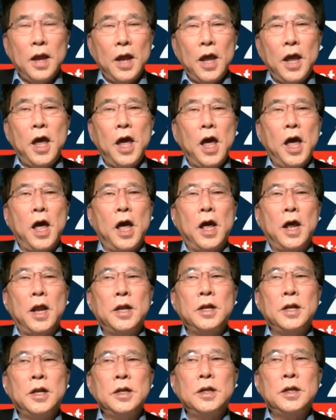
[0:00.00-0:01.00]

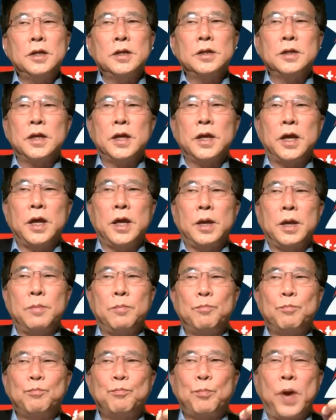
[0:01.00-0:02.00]
and the
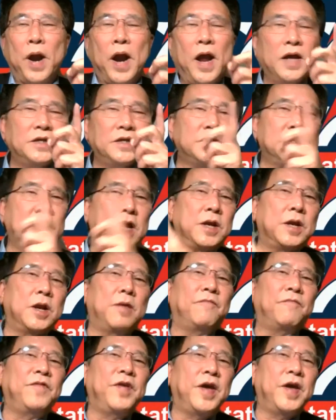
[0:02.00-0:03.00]
President
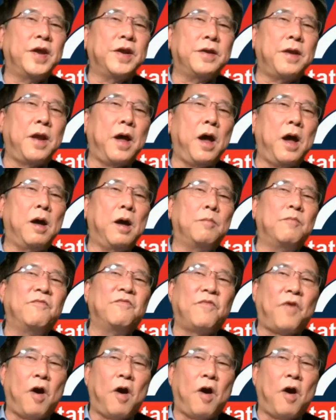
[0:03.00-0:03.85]
of Vietnam,